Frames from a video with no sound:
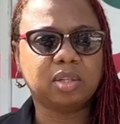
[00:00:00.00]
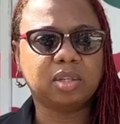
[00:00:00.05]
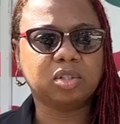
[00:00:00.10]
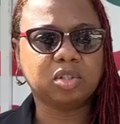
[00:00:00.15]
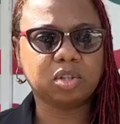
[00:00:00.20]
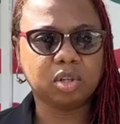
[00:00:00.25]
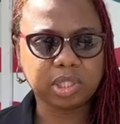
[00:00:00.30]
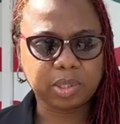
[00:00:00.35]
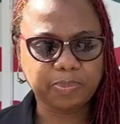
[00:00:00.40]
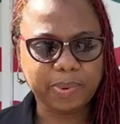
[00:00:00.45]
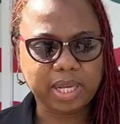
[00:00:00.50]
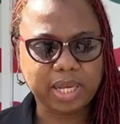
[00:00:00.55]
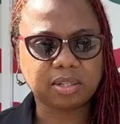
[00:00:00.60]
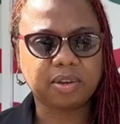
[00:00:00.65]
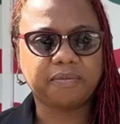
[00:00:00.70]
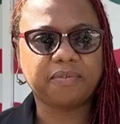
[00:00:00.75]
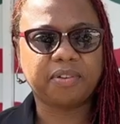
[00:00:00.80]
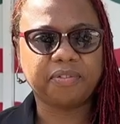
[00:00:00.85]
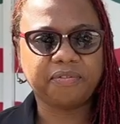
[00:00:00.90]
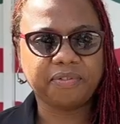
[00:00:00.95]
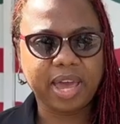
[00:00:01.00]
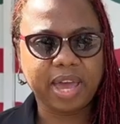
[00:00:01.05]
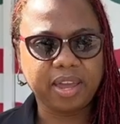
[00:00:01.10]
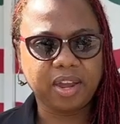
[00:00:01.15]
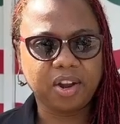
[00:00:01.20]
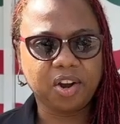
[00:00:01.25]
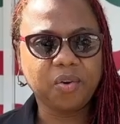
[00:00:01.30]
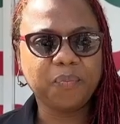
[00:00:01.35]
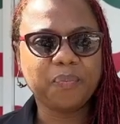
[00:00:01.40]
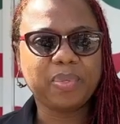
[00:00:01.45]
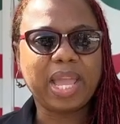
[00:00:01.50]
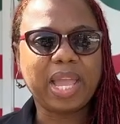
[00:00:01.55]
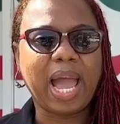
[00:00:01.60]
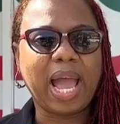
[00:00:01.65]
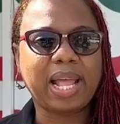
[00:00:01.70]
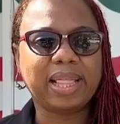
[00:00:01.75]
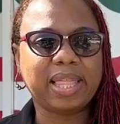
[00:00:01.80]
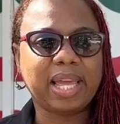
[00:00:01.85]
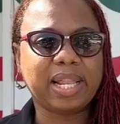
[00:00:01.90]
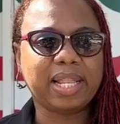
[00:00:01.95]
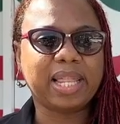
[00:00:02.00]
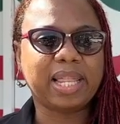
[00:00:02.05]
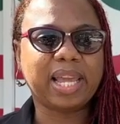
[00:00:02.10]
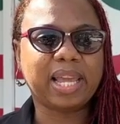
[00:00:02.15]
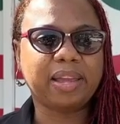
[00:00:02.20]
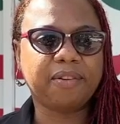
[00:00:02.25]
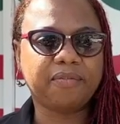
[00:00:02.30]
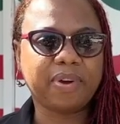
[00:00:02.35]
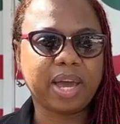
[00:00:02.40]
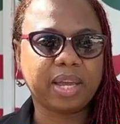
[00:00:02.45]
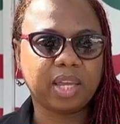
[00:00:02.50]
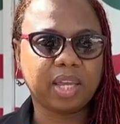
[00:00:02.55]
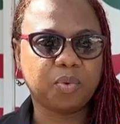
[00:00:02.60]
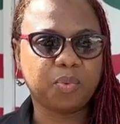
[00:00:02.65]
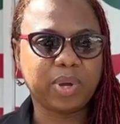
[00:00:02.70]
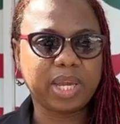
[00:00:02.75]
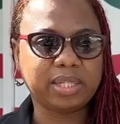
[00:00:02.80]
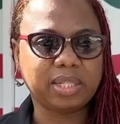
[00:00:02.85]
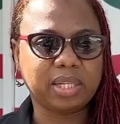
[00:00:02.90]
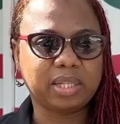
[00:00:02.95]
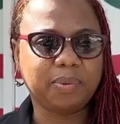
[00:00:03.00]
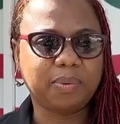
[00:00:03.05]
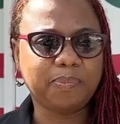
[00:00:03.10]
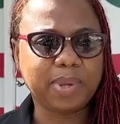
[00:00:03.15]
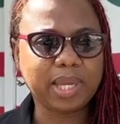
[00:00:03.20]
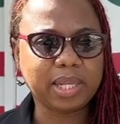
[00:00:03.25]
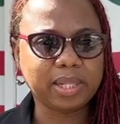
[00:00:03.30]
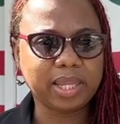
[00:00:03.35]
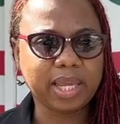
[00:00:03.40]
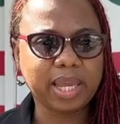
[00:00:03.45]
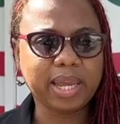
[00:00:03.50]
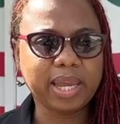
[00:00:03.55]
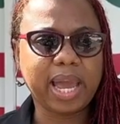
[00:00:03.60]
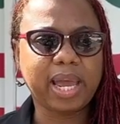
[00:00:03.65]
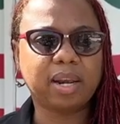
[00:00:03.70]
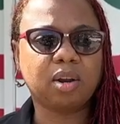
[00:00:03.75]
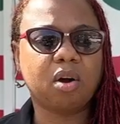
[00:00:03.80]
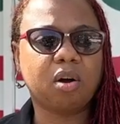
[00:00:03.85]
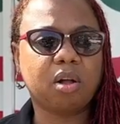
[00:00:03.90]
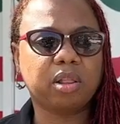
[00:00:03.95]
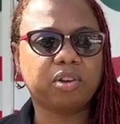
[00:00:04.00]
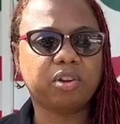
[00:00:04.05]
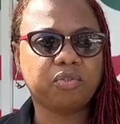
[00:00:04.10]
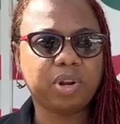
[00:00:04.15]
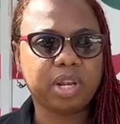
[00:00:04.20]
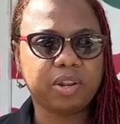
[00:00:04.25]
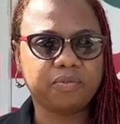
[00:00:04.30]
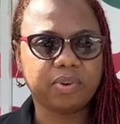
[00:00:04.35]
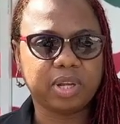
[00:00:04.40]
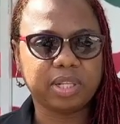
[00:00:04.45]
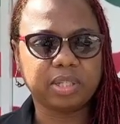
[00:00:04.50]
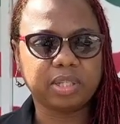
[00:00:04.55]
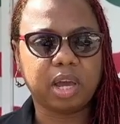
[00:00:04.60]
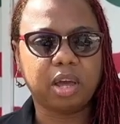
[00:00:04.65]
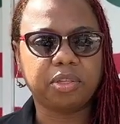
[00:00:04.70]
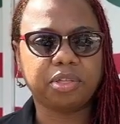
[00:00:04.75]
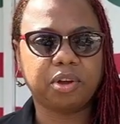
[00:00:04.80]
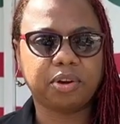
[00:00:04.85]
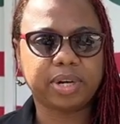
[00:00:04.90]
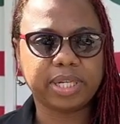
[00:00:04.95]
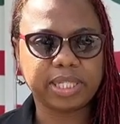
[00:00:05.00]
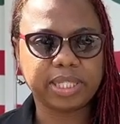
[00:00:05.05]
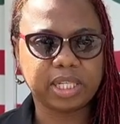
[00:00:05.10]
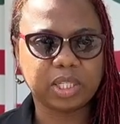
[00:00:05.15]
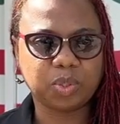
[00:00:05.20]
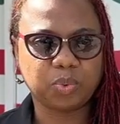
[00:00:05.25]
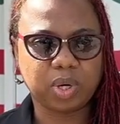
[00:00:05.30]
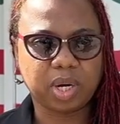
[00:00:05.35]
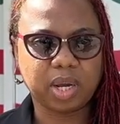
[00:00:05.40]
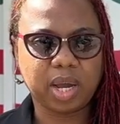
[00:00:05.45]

to the suspect of a fire, and then they evacuated the building and all the relevant authorities were